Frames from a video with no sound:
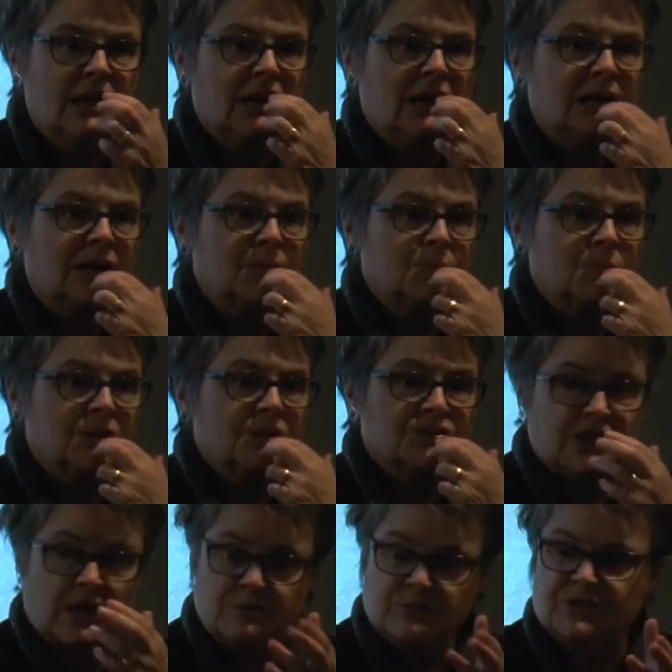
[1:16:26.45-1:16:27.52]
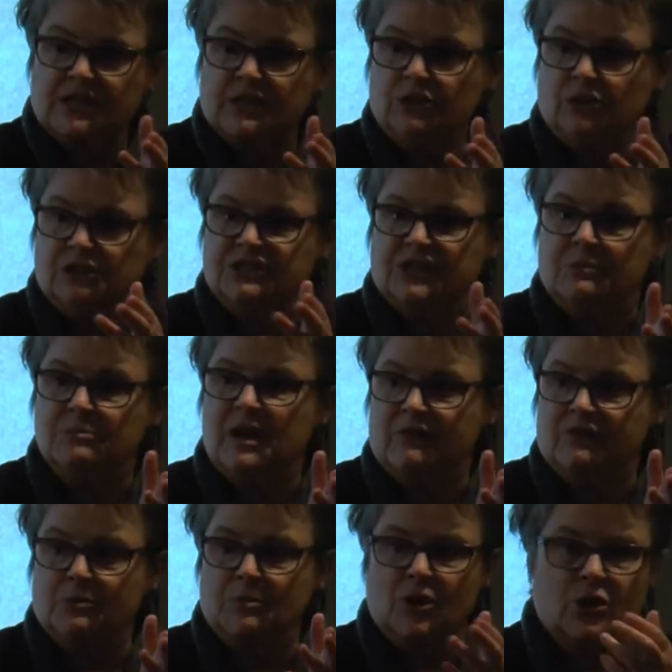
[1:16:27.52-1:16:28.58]
Um, some single, some
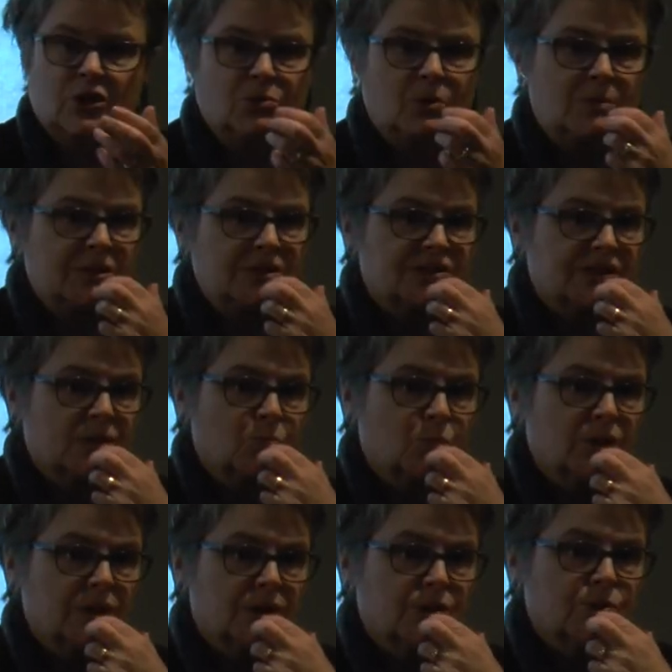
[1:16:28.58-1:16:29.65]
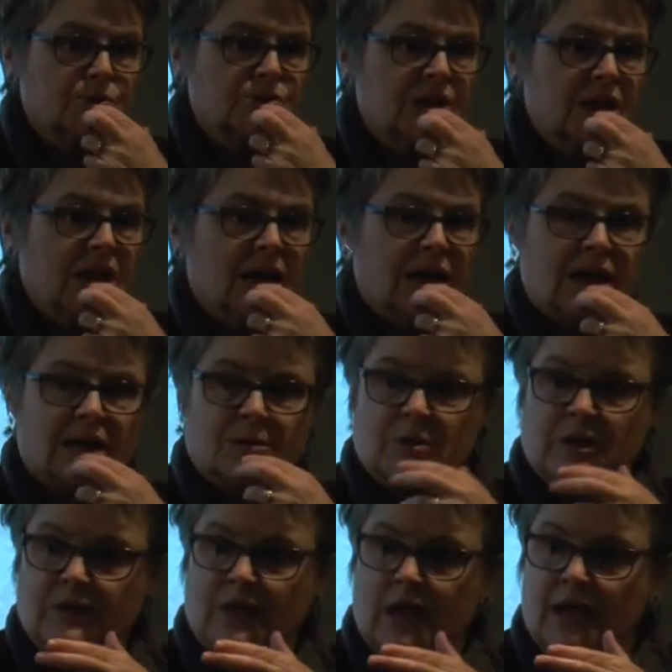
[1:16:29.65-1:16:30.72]
never married women, some widows, um,
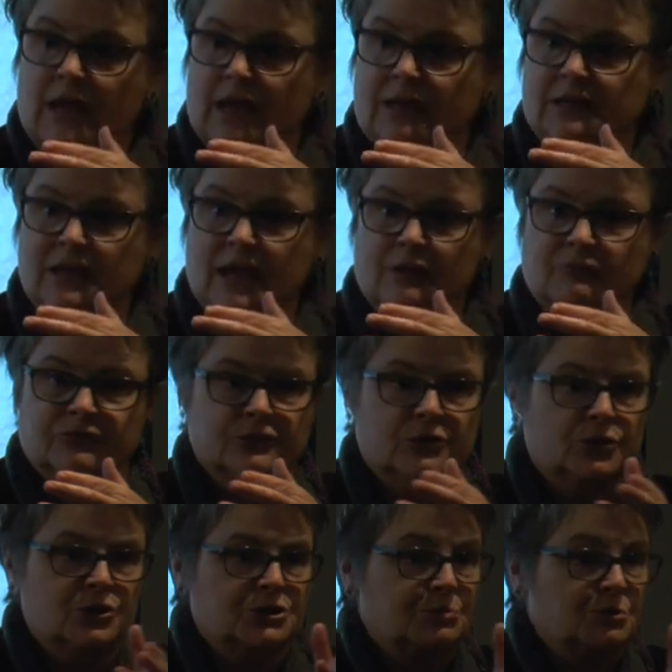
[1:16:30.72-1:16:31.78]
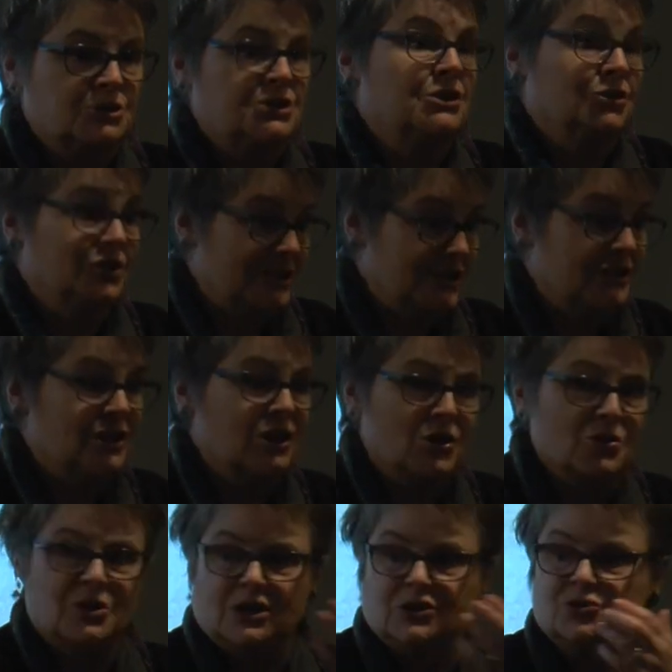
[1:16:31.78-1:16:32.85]
and th and they flourish particularly in the
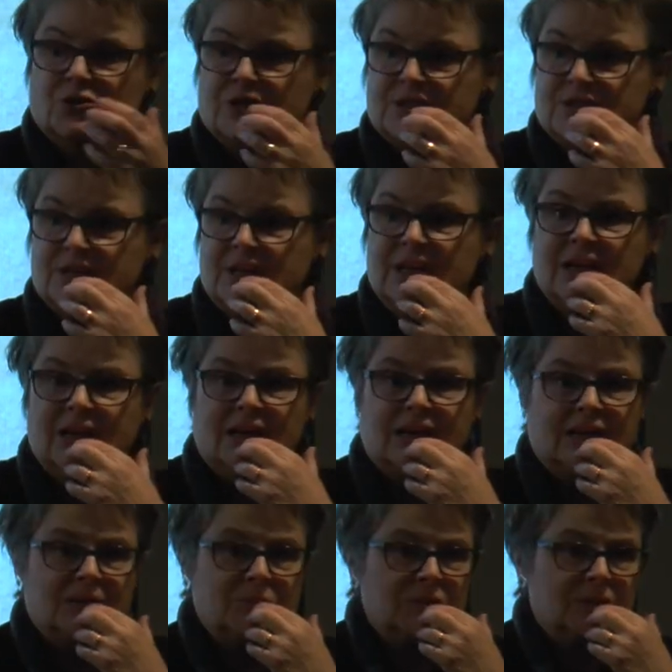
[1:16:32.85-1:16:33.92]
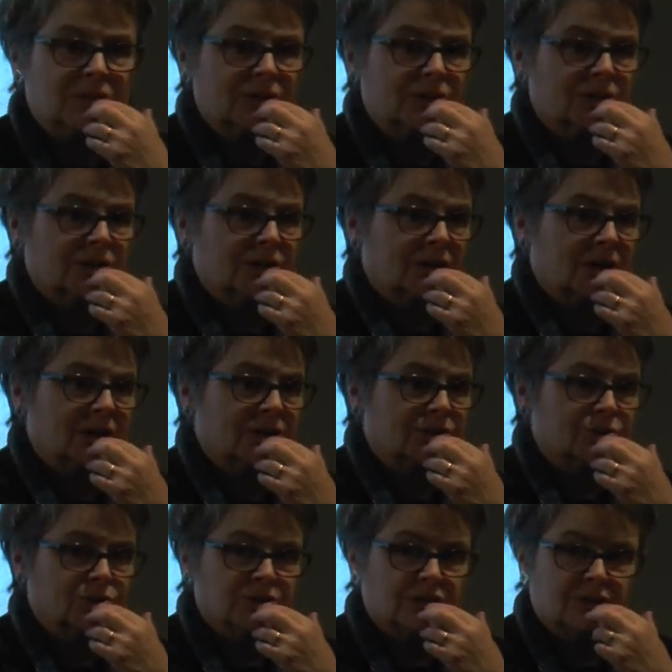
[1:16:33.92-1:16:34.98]
Low Countries um, in the uh,
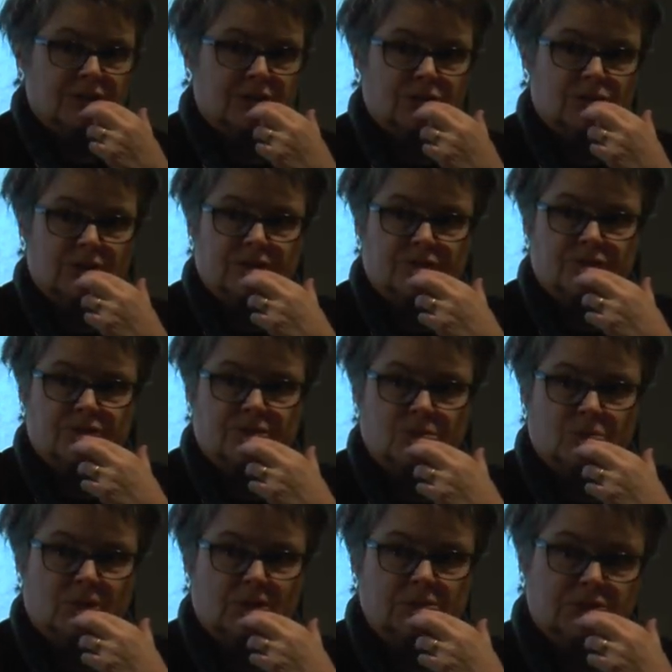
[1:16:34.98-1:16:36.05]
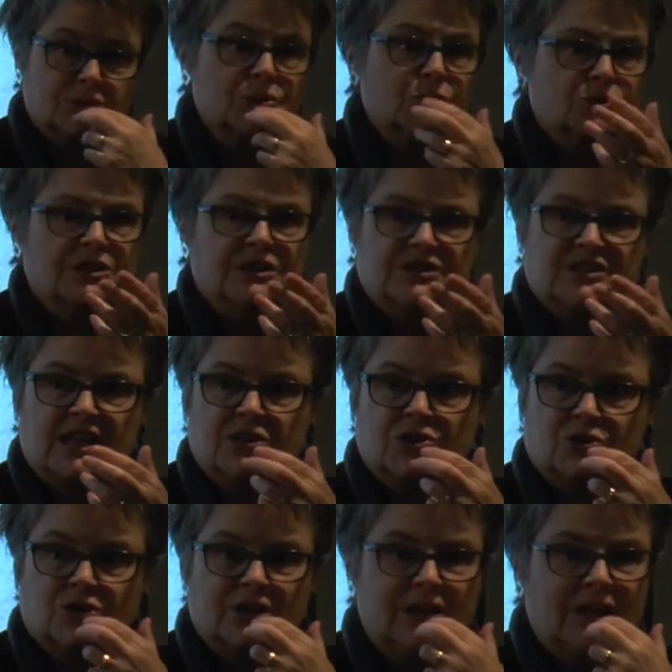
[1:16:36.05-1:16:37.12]
13th and early, well, the 13th
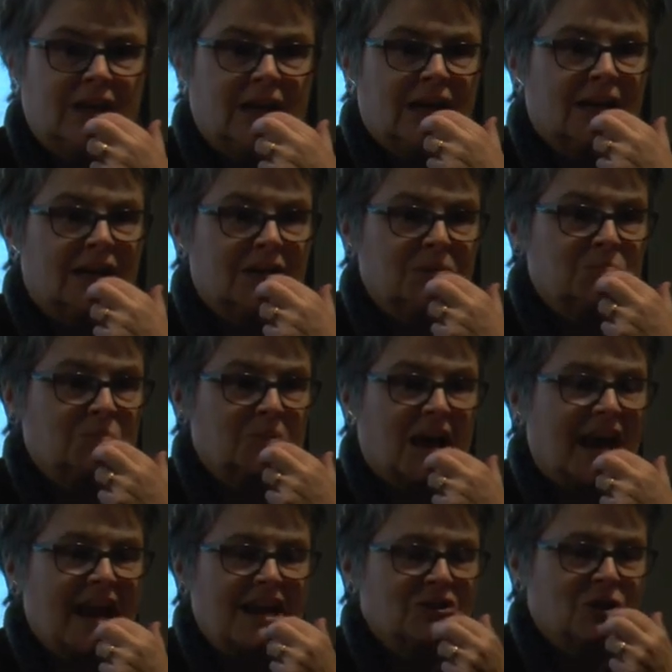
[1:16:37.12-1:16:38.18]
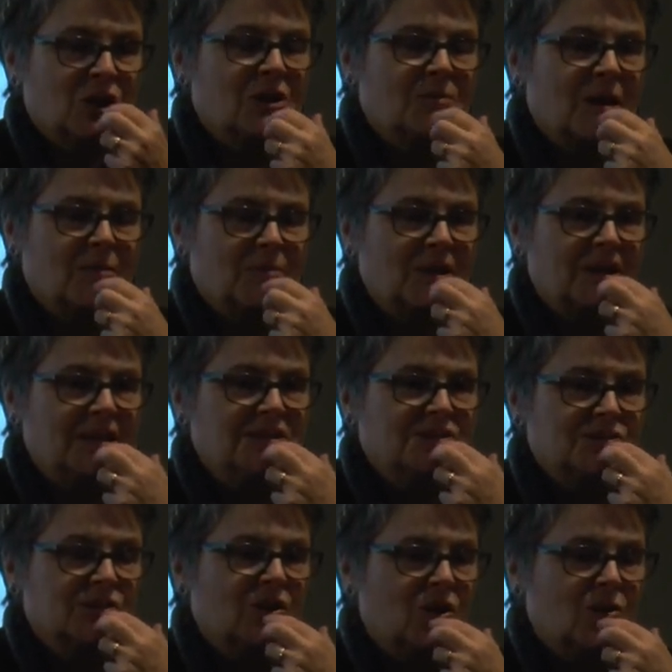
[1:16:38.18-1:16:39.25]
century. Um, I hadn't thought about
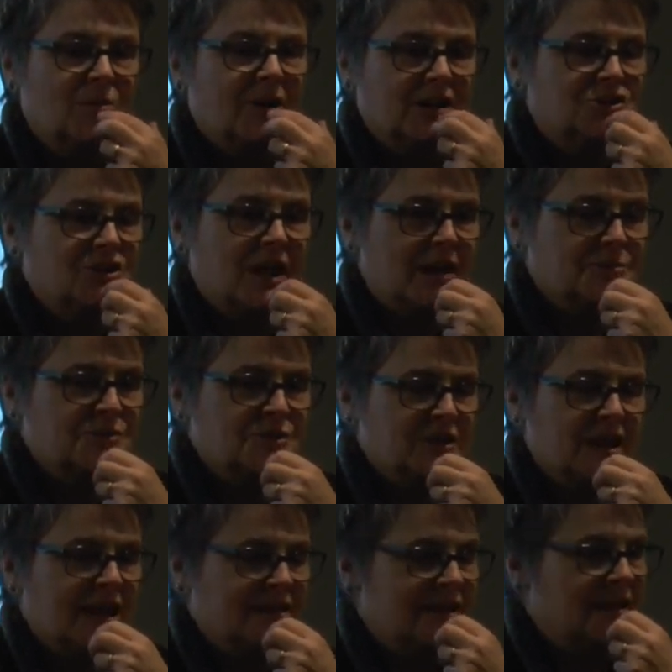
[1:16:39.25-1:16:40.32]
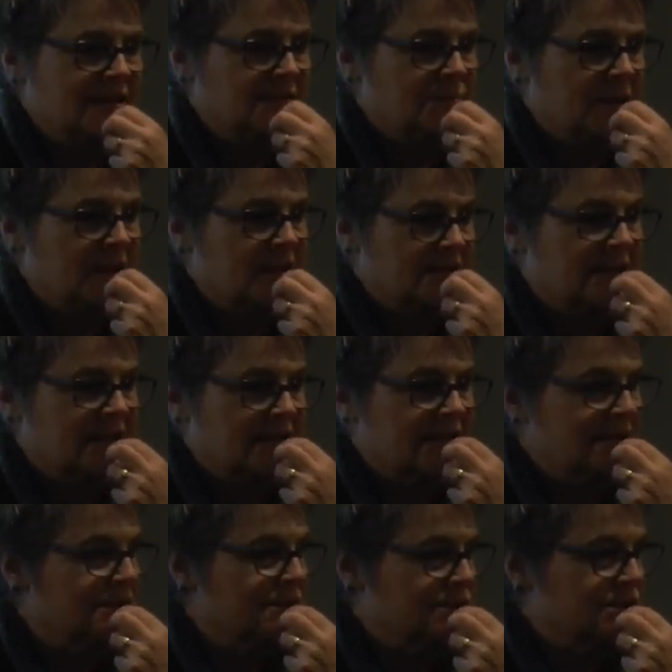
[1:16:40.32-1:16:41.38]
Beguines at all, but I should absolutely add that to my essay
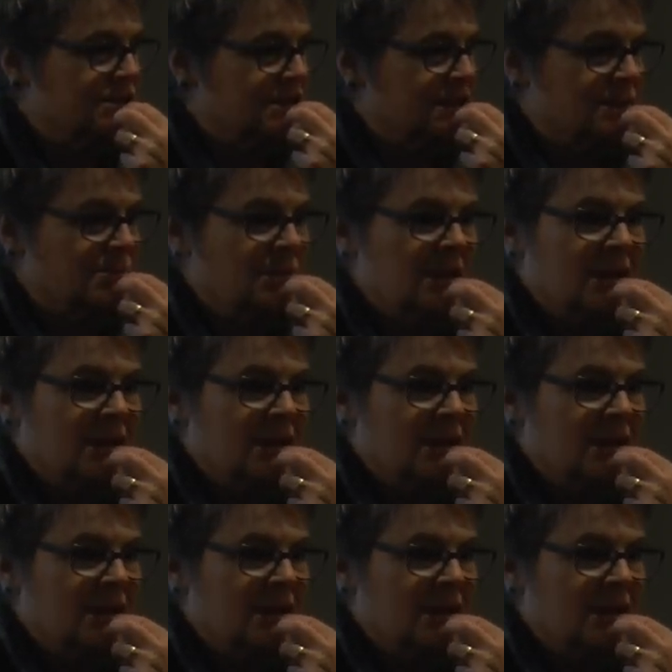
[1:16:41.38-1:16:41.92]
because it's, um,